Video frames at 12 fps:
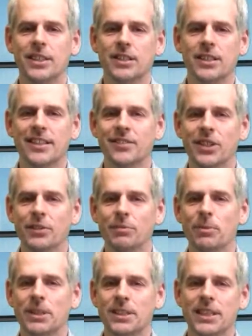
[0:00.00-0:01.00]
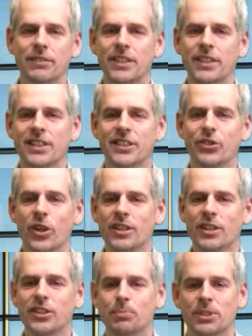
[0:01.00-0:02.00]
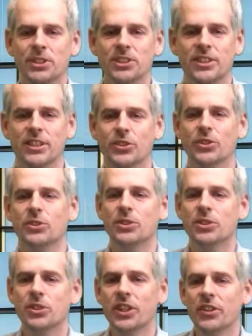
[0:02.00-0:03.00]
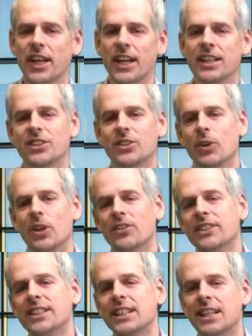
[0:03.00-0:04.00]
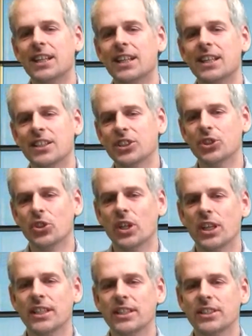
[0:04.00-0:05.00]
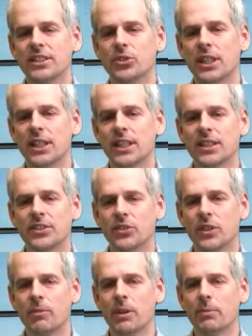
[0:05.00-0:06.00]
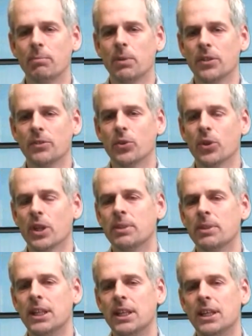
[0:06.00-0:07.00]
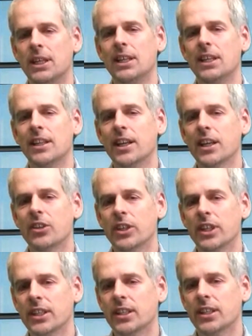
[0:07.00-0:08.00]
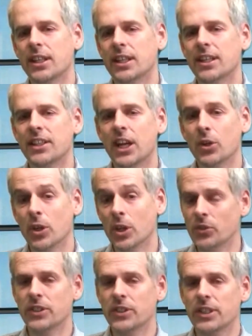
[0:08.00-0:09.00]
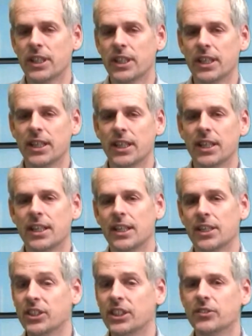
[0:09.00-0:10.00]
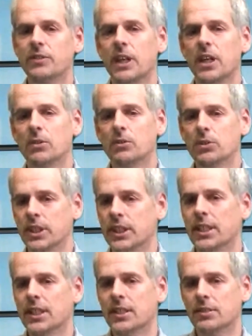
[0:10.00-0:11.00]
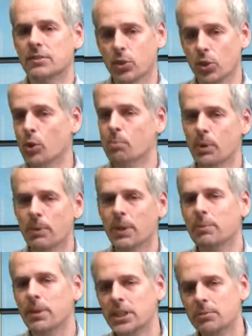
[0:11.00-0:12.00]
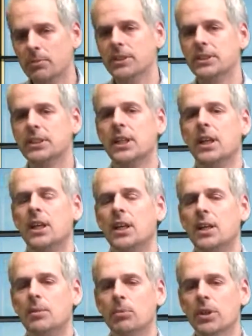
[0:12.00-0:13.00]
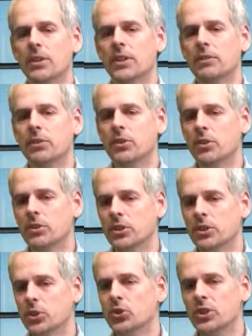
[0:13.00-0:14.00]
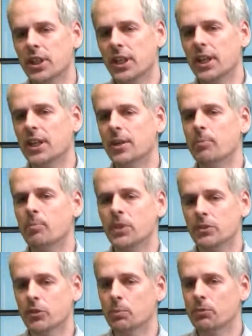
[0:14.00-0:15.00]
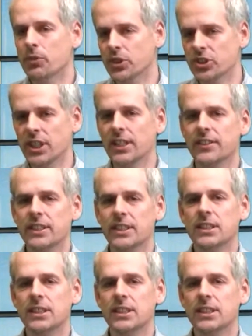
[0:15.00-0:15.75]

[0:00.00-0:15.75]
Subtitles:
we have been giving a QR code, but you can also Google Deltares Aquality. There's also a link to a web platform, and there you can download a CSV file for all public measurements. But if you use the group functionality,